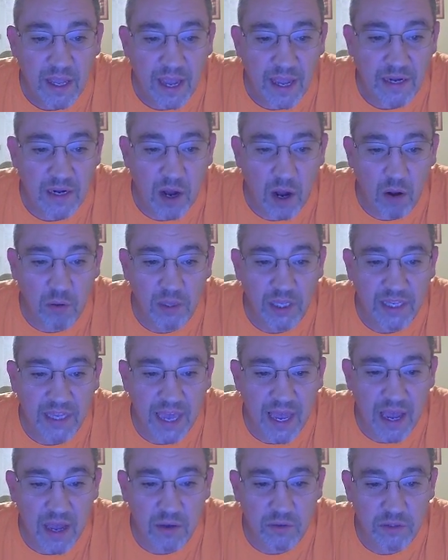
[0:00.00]
And holy
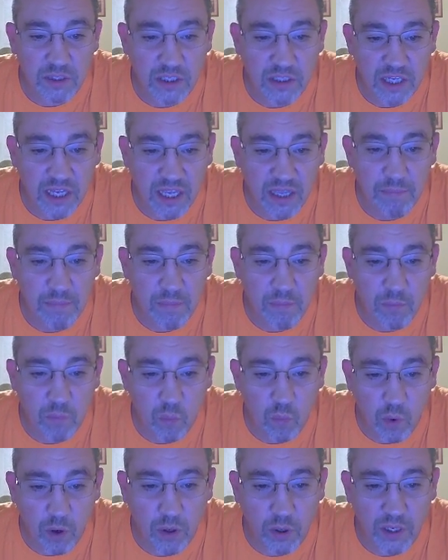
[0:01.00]
cow, does He
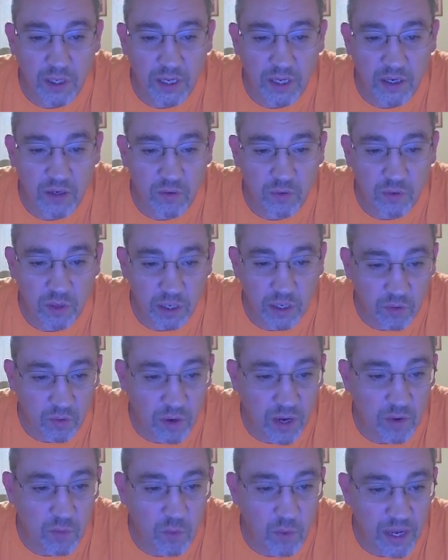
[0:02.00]
work in, a, in
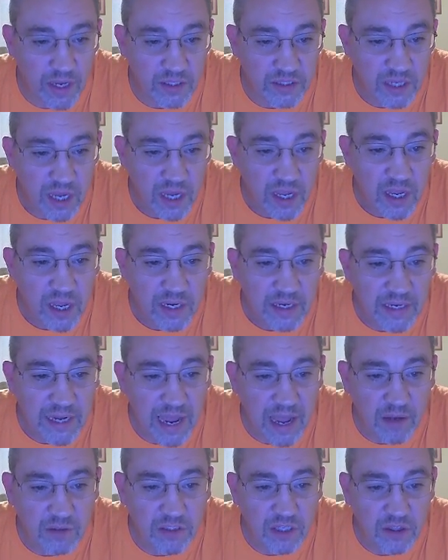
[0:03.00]
great ways.
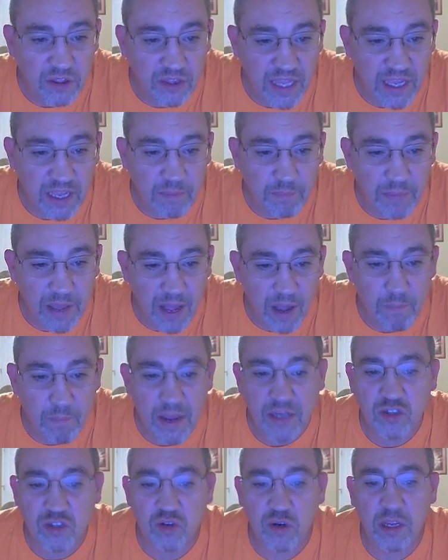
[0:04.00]
Now, to think about
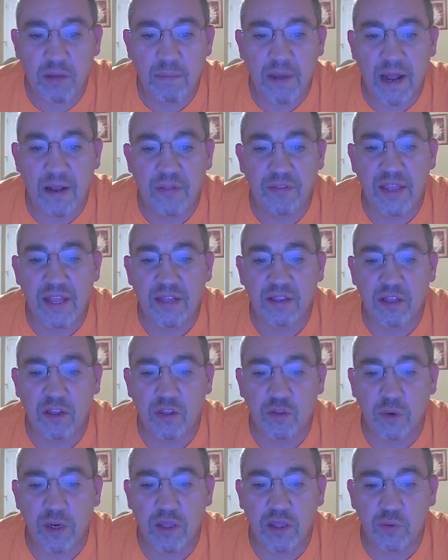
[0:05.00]
my dream, I think the
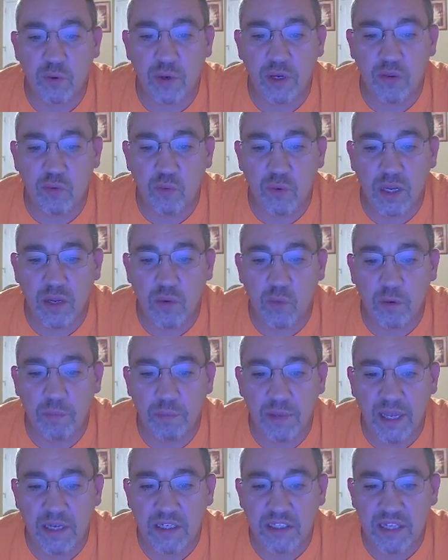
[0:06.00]
333 would
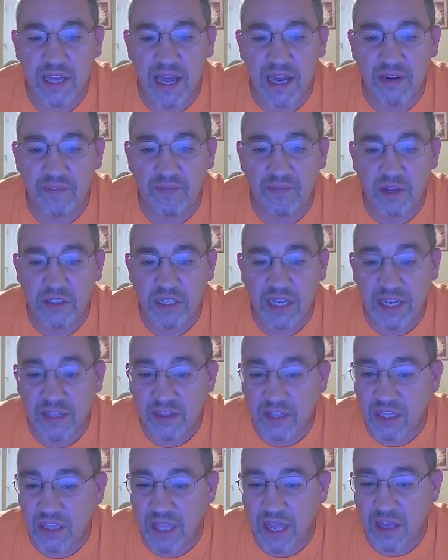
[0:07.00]
be a sign of us in
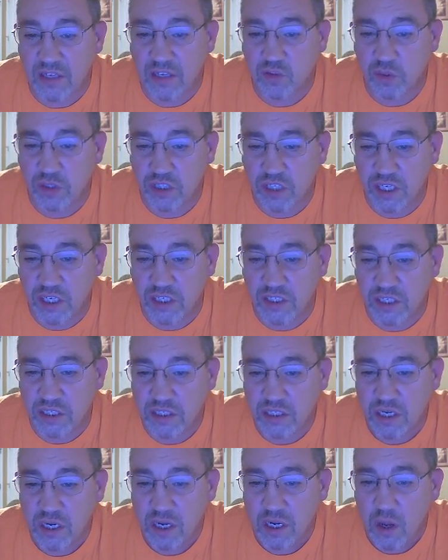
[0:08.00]
the clouds when
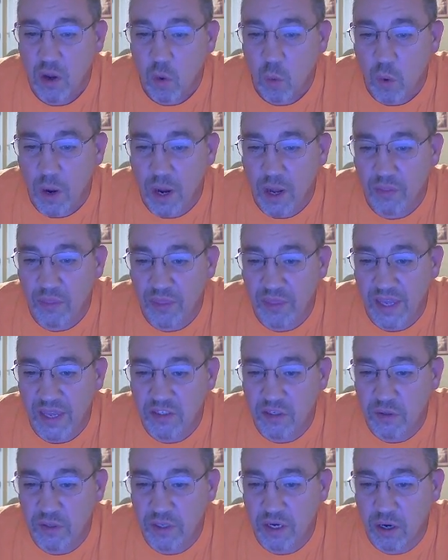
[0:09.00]
Jesus, while
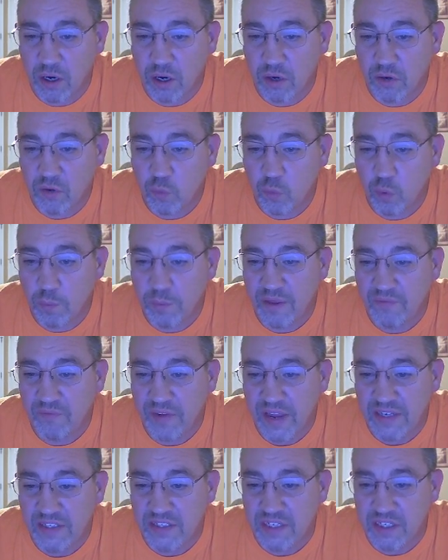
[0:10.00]
things on the earth, will be
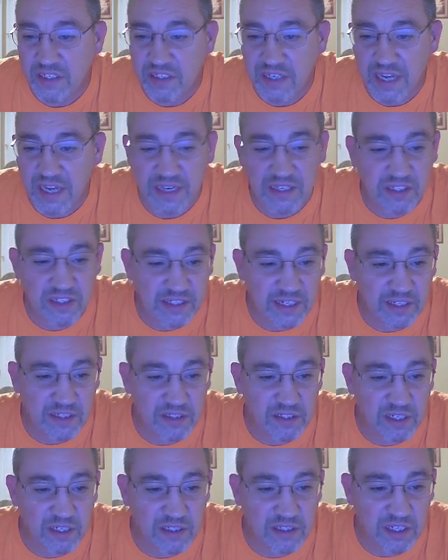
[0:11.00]
facing Satan
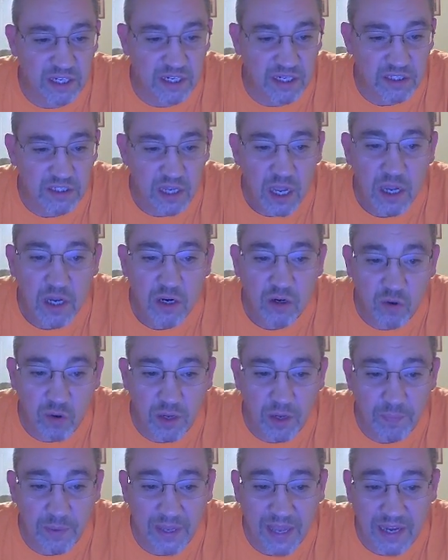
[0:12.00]
666.
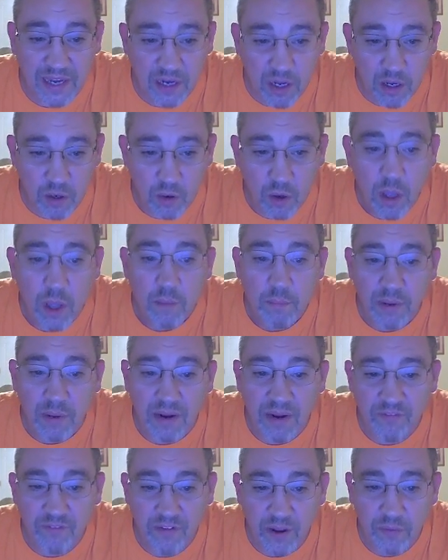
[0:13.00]
Creepy, I know, but
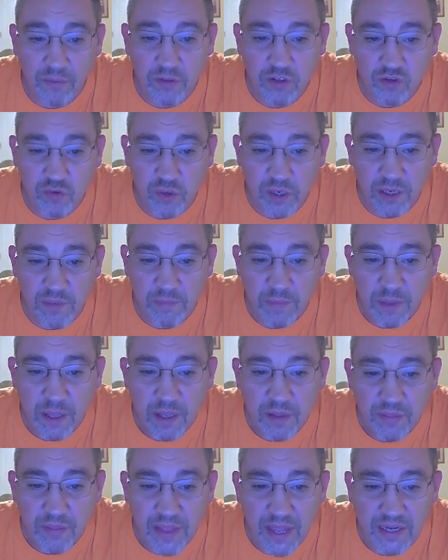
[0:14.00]
I felt the dream
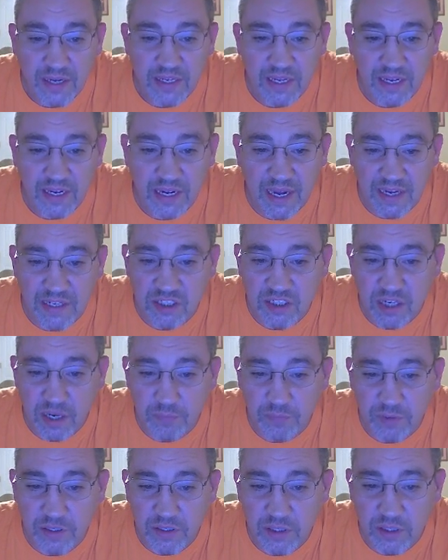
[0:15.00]
that it had
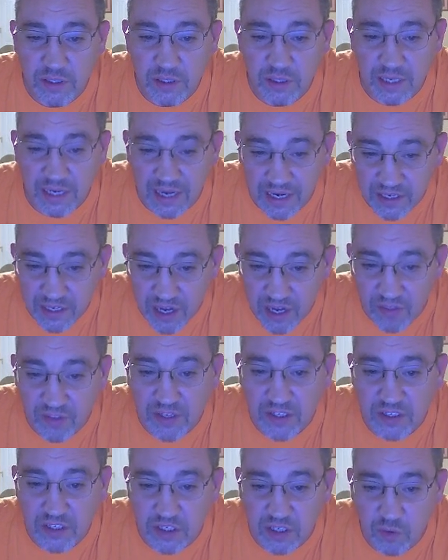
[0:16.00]
something to, that it had
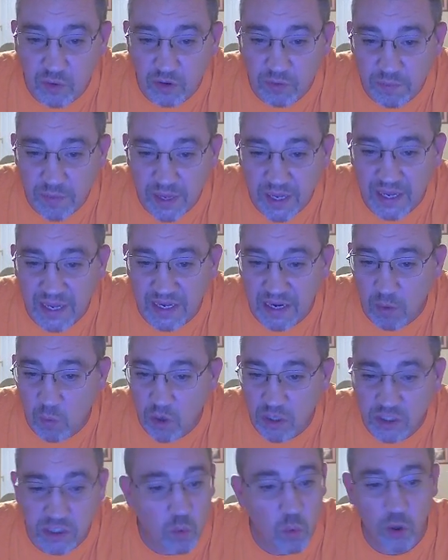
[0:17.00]
nothing to do with me, and I
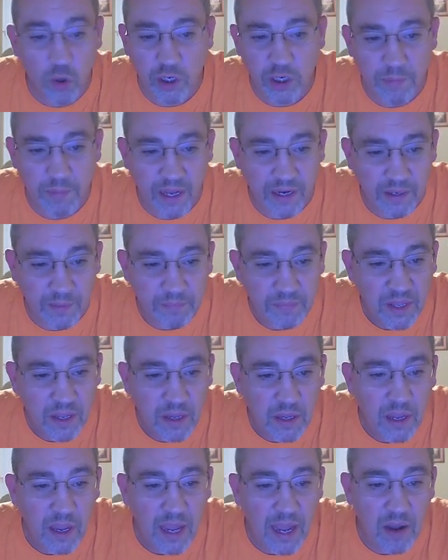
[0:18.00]
wasn't worried about it.
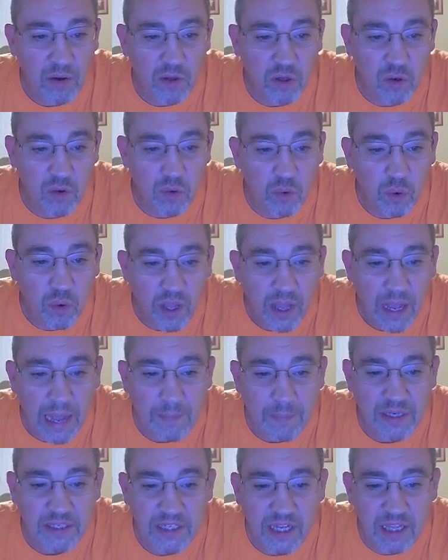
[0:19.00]
How cool.
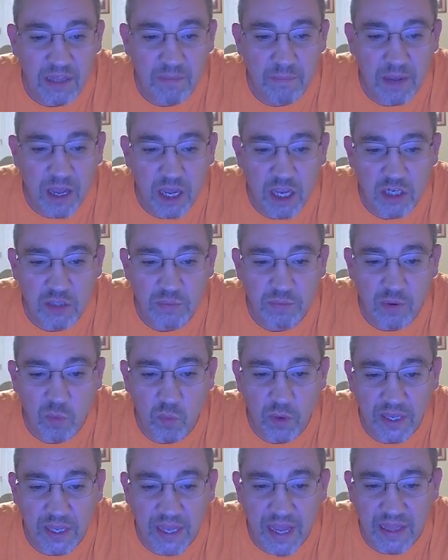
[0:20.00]
I've been telling my husband
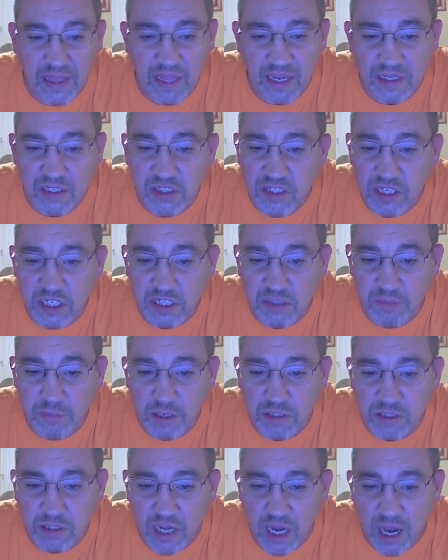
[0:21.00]
we got like six
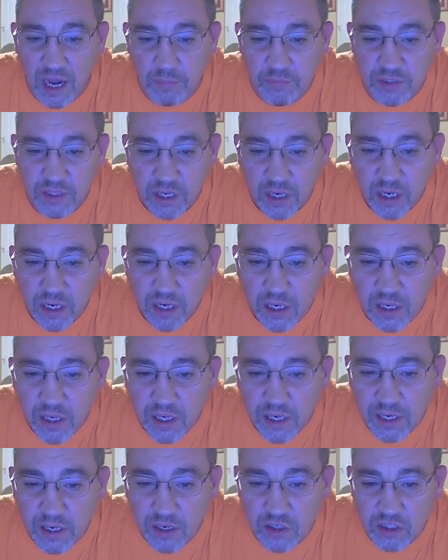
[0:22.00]
months tops
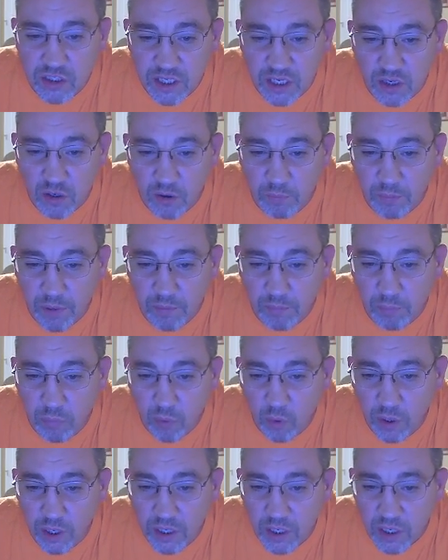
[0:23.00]
here still. But
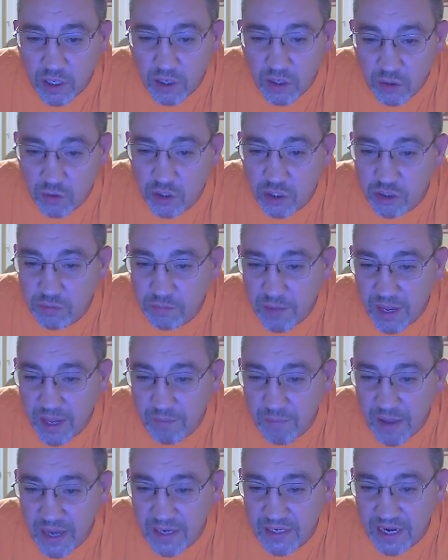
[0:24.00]
boy, you just made
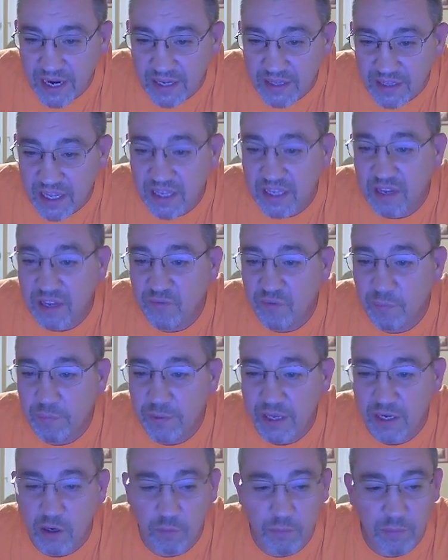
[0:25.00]
my day. Thank you for
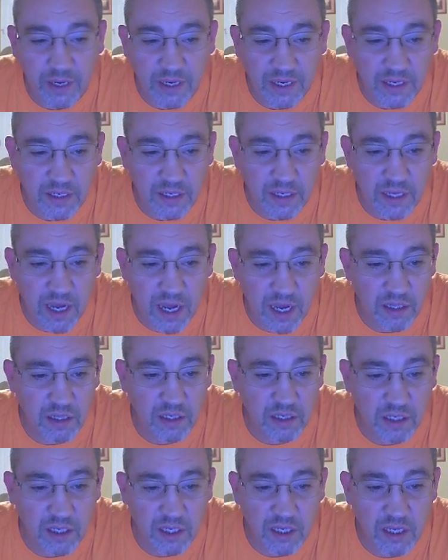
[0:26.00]
being obedient to God and
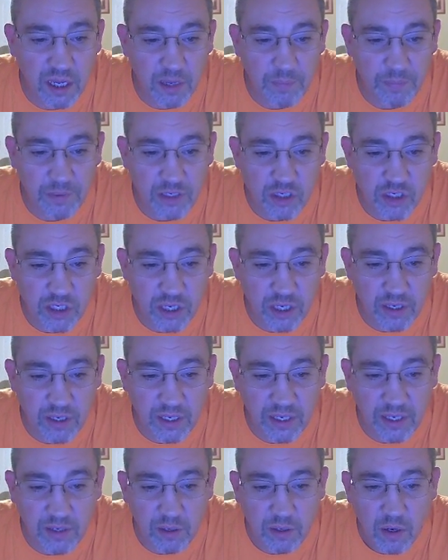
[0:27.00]
looking up and
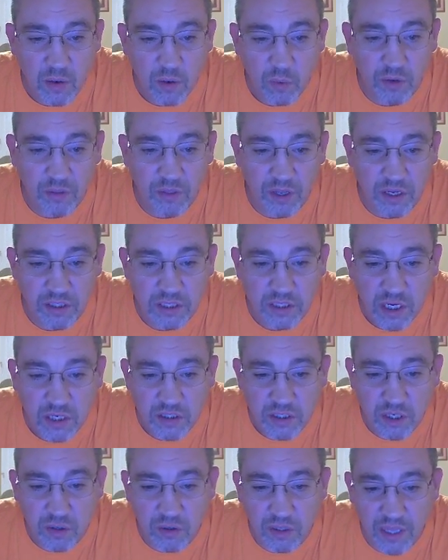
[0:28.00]
sharing it with us.
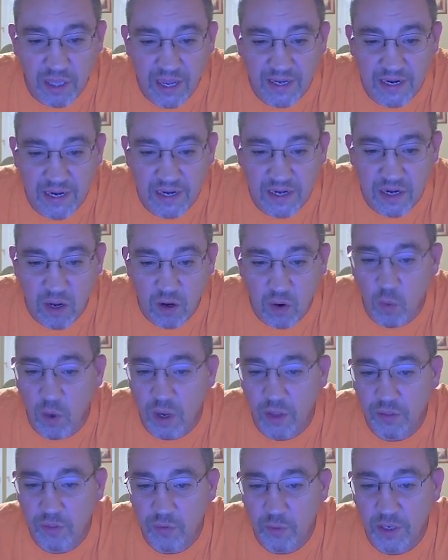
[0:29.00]
So glad I know
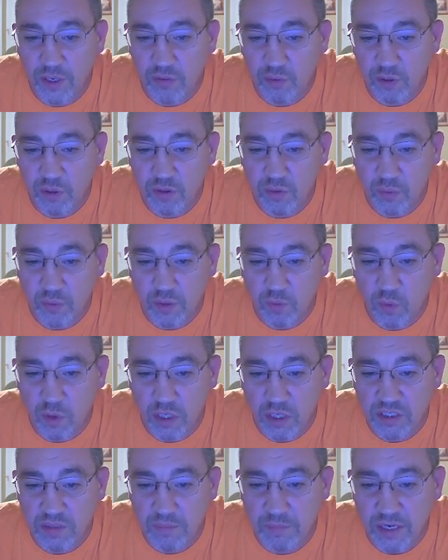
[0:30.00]
what 333
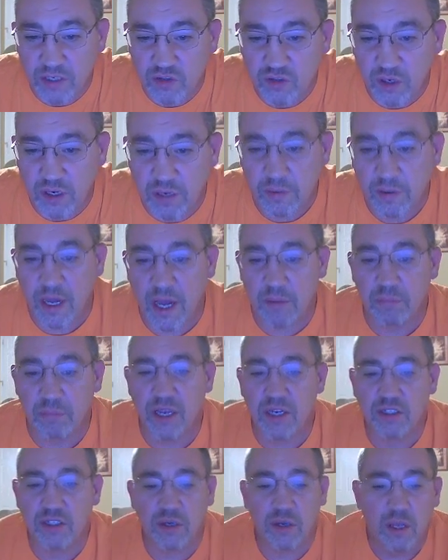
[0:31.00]
was in my dream. God
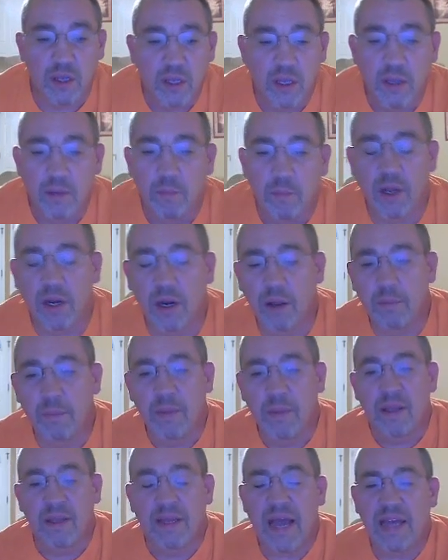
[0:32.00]
bless you. But um,
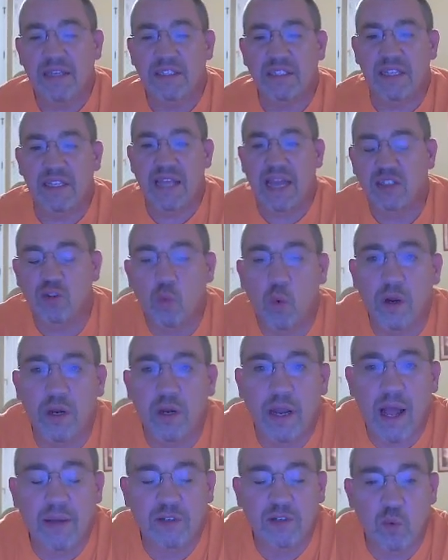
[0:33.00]
guys, see that's
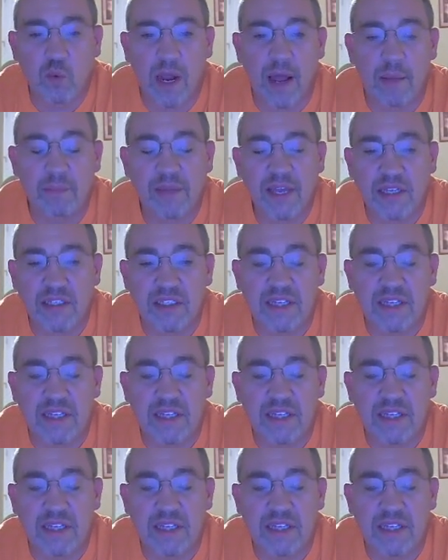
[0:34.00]
what that's what I'm getting.